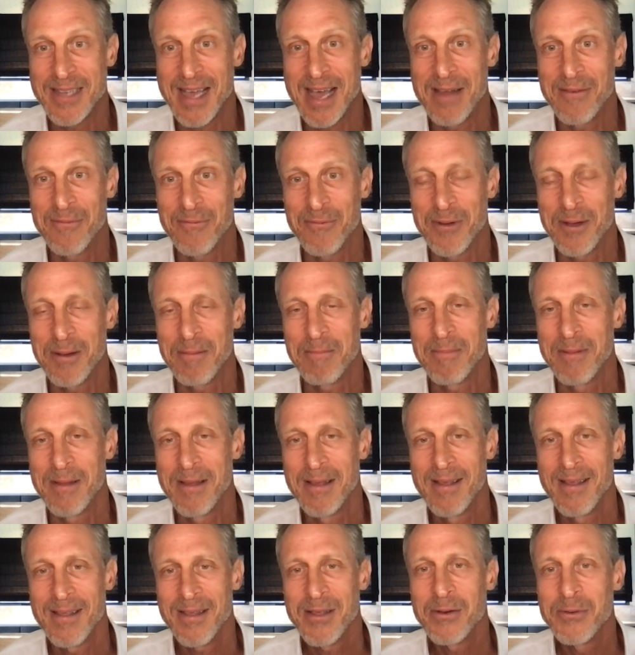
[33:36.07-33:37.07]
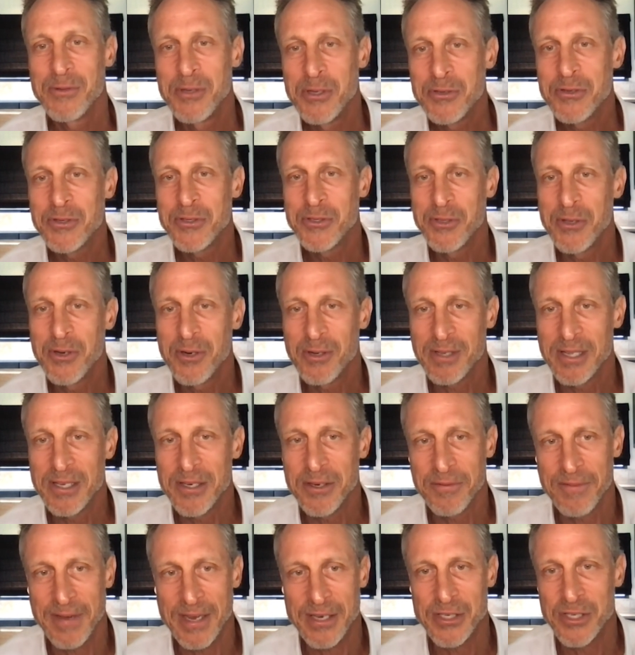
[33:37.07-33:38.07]
aside from you know
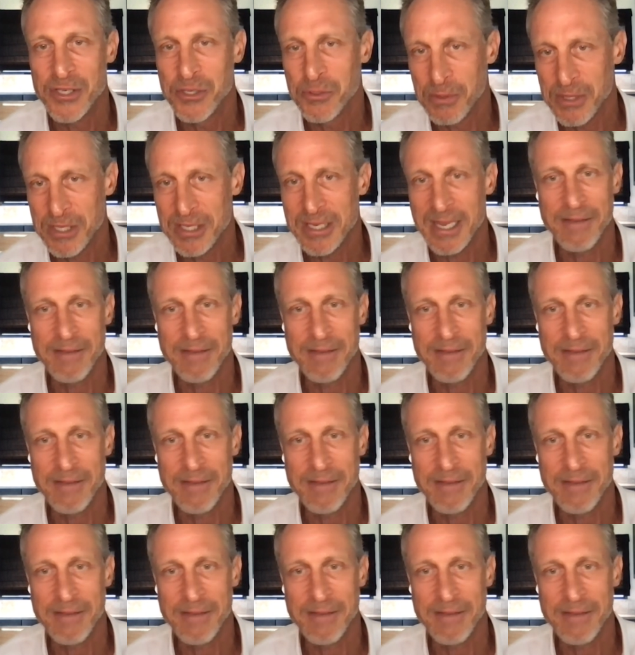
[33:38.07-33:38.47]
nutraceutical interventions,